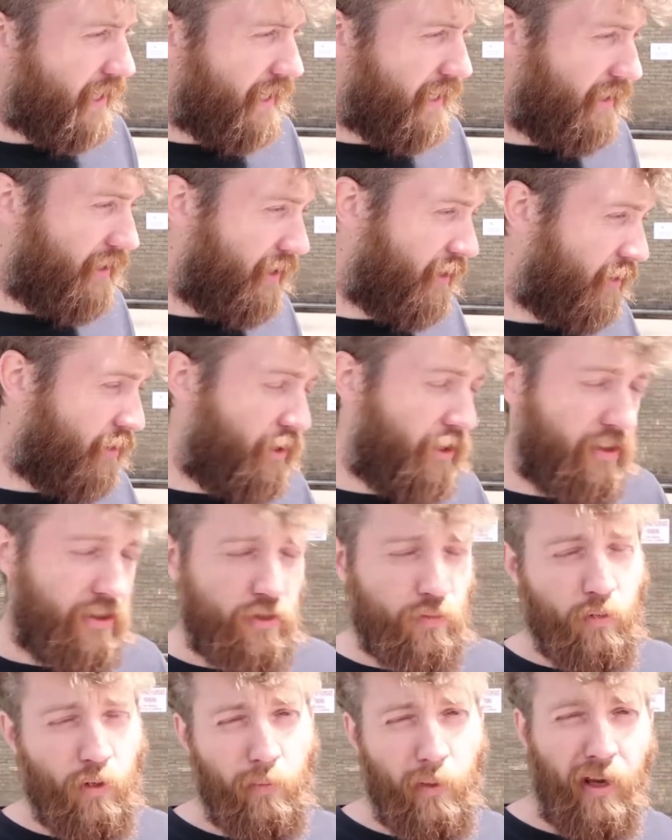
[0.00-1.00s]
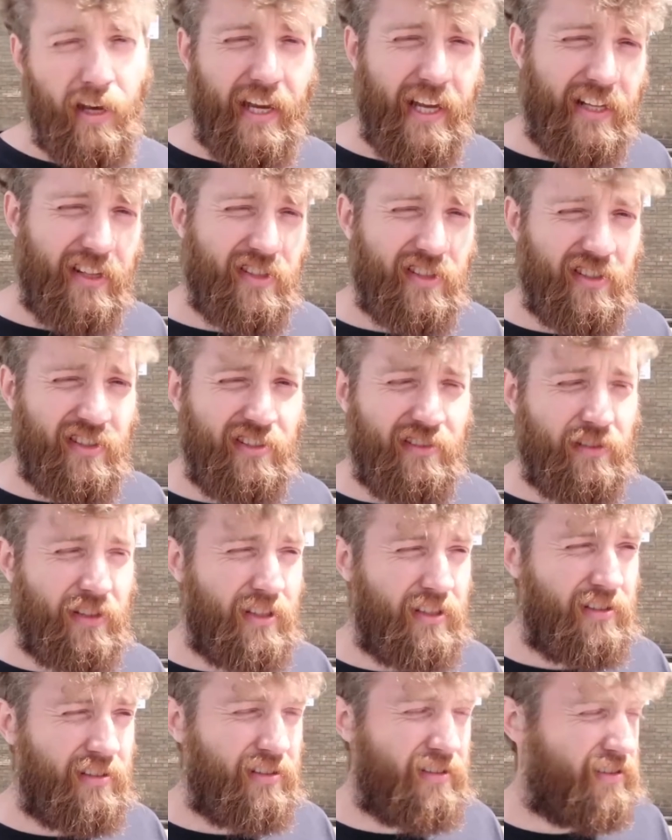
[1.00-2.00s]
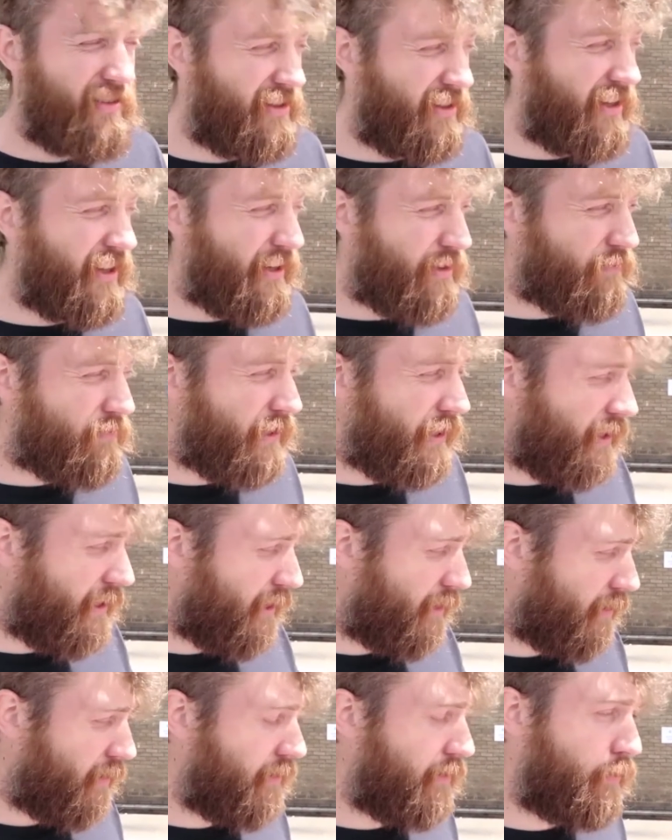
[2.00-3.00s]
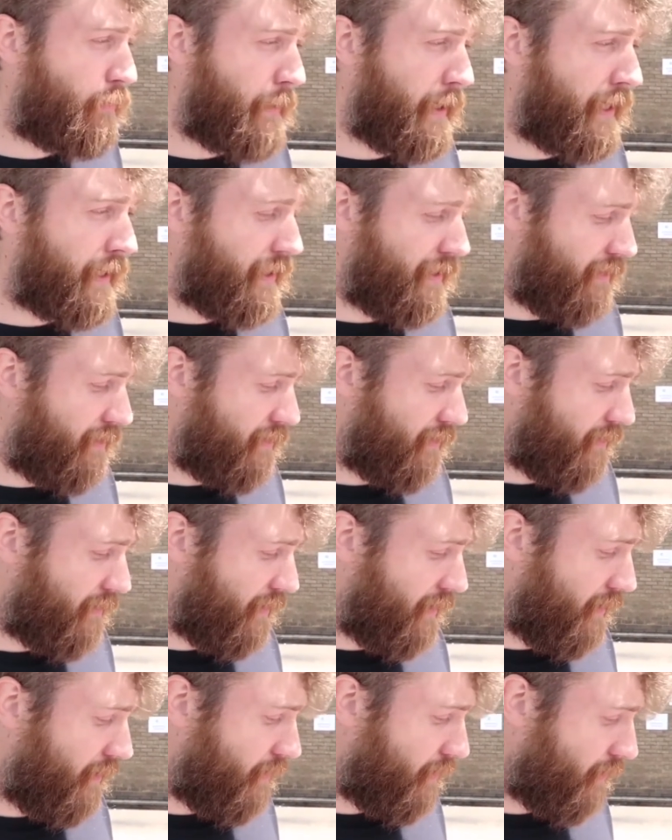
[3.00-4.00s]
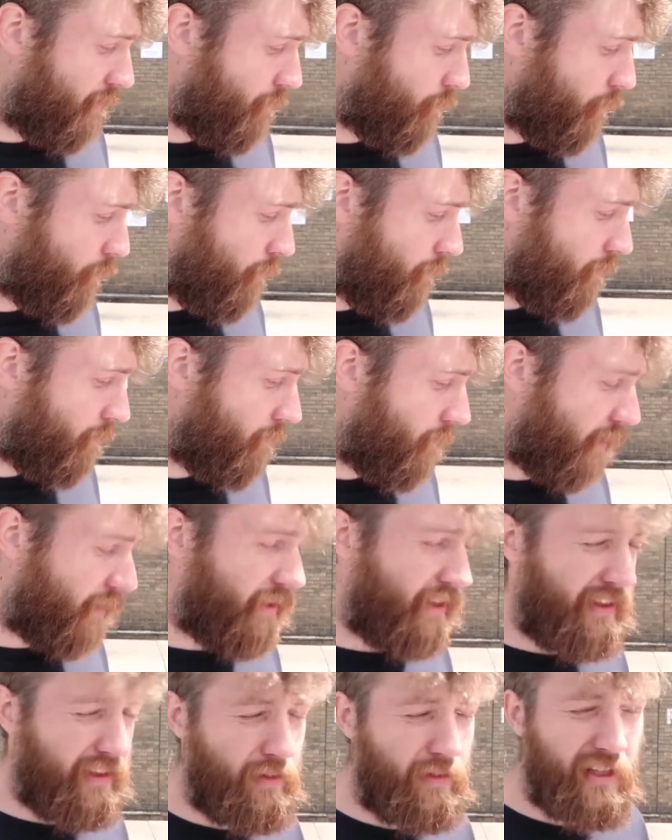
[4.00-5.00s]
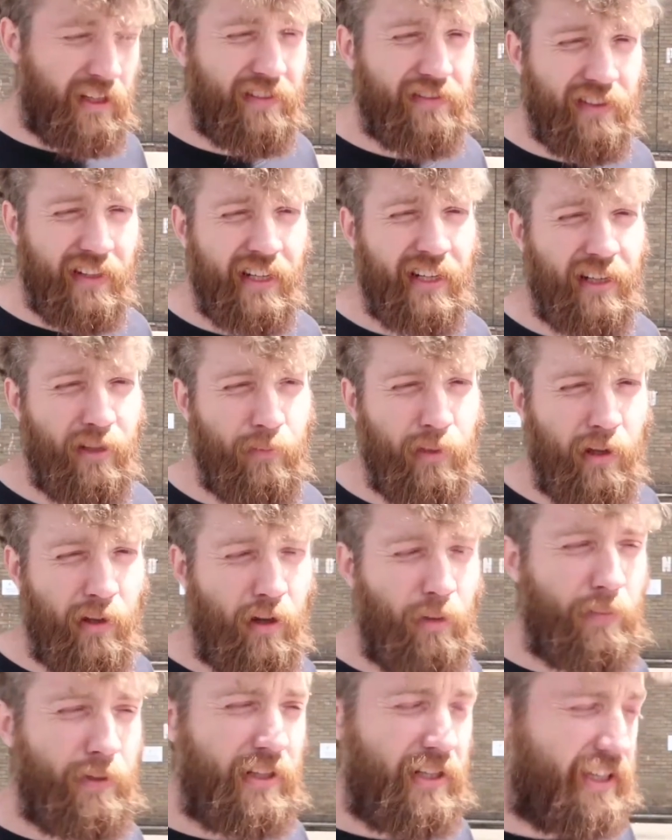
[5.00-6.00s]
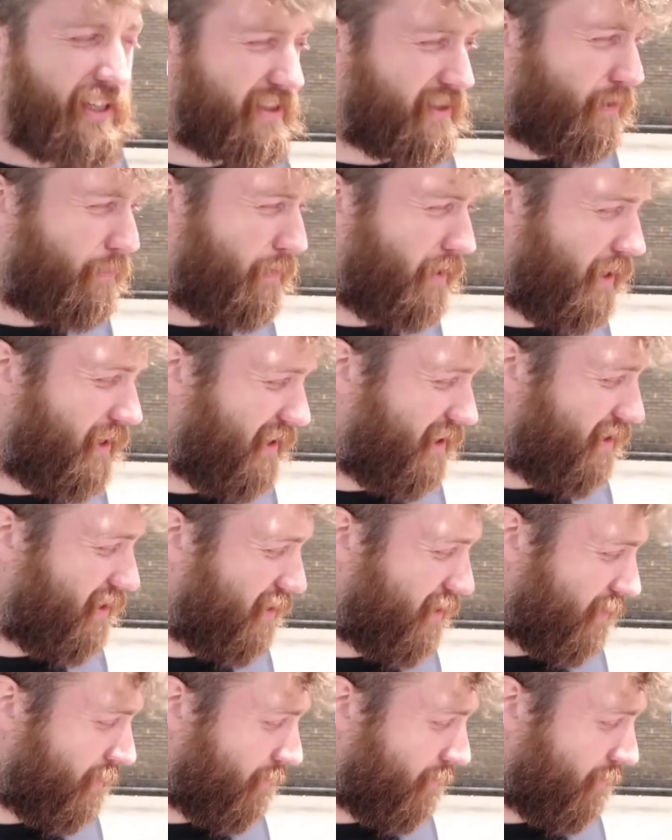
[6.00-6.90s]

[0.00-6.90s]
And you know, you can swap heads, and so they're a really good little package. I think they're definitely going to blow up in the next couple of years.